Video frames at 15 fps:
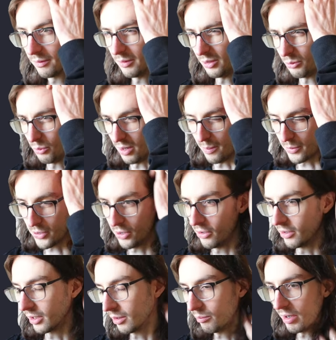is what I'm
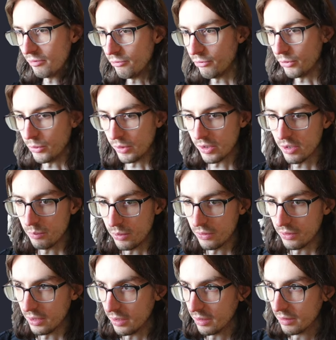calling it, my fluent
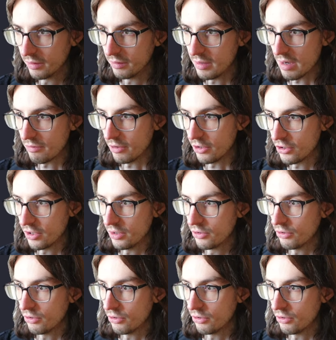ability definition.